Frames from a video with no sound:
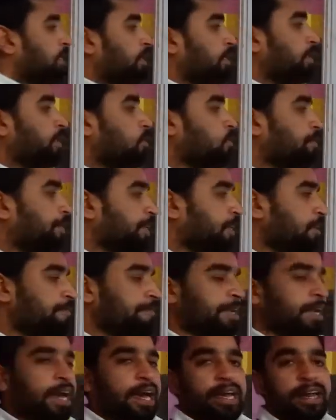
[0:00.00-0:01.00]
In kilometer
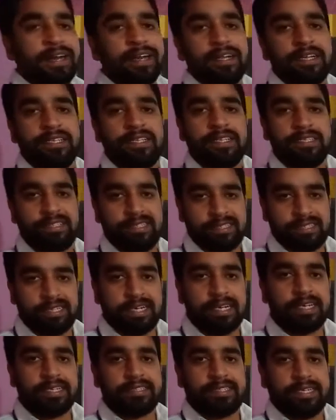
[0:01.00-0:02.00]
per hour, this is
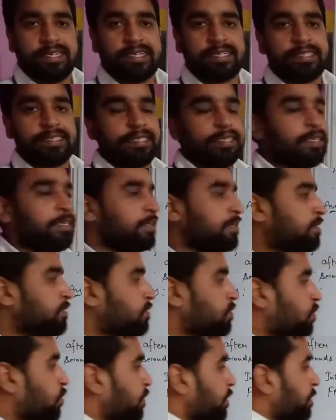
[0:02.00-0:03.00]
36.
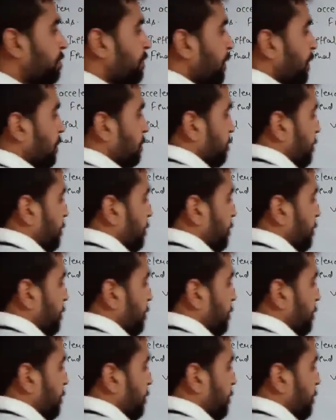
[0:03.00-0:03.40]
So in meter